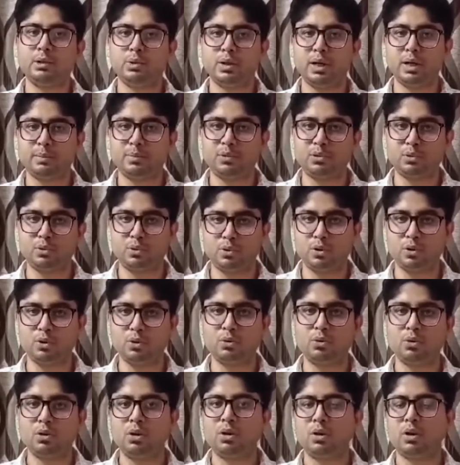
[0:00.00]
you have to
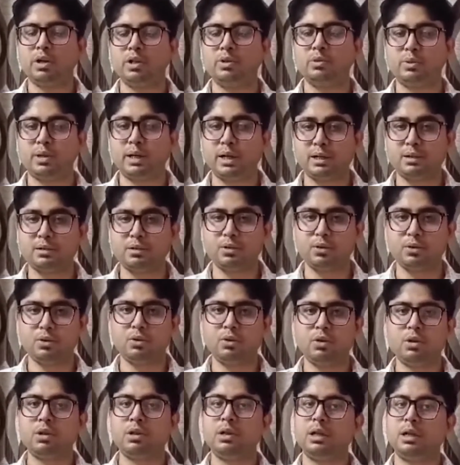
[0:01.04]
go, or you can
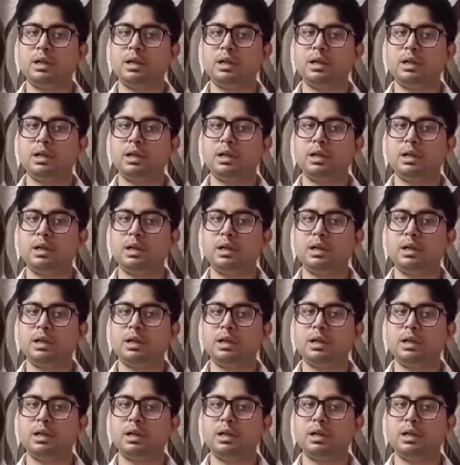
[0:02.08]
go